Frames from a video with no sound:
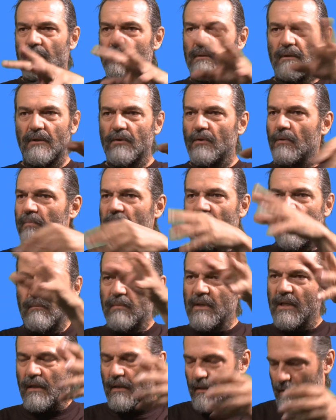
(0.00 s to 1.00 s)
blah,
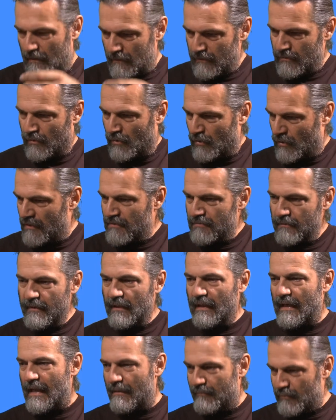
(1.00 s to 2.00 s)
blah. You go into the
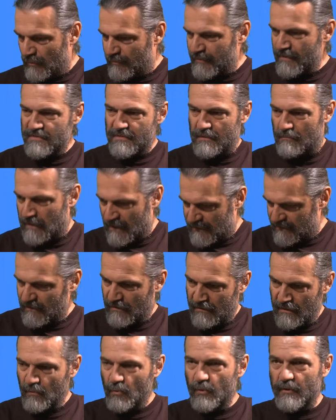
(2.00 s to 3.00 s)
lab, you press the button, the
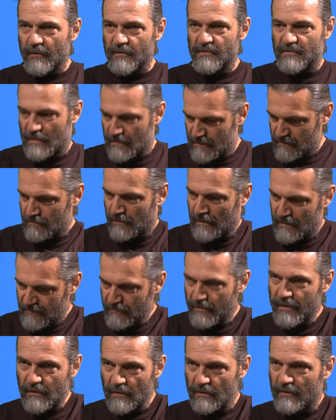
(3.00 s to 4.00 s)
thing works. It's
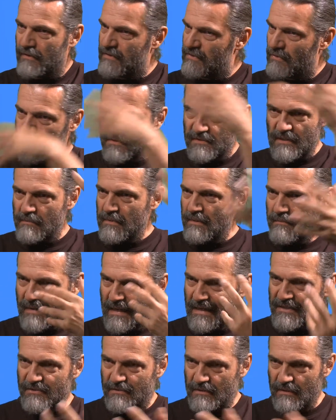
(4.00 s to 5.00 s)
real. It's not some
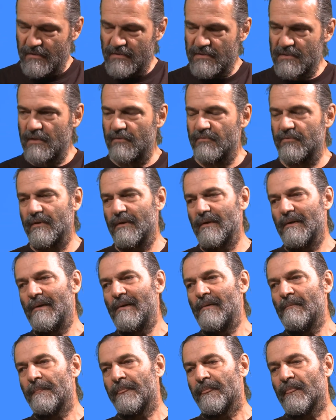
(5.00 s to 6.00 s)
imaginary stuff.
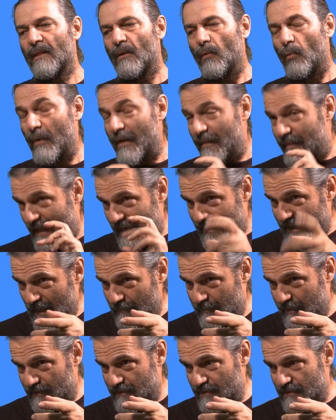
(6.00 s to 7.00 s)
When that
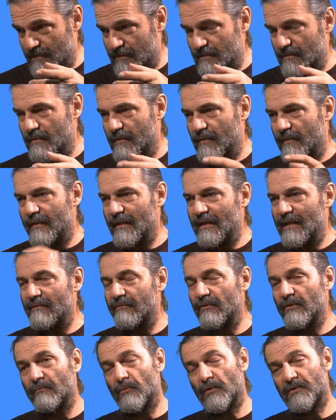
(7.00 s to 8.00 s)
happens, the
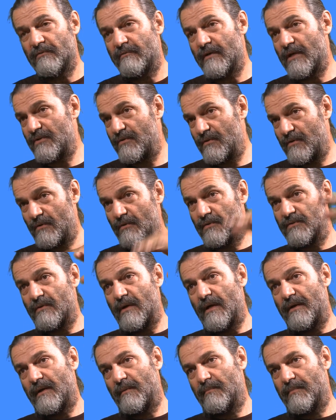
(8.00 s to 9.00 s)
level of motivation goes
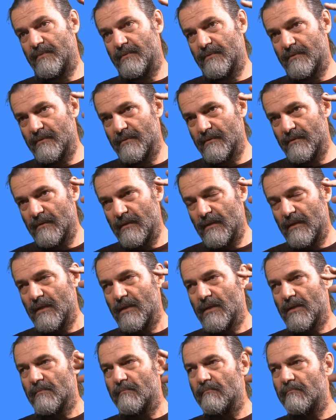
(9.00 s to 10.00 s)
right up,
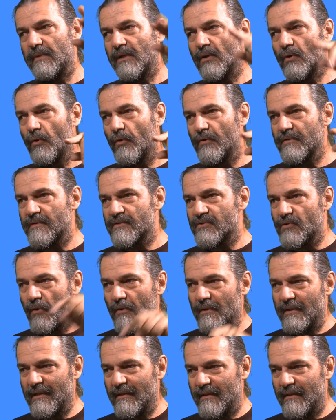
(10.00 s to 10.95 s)
because it's only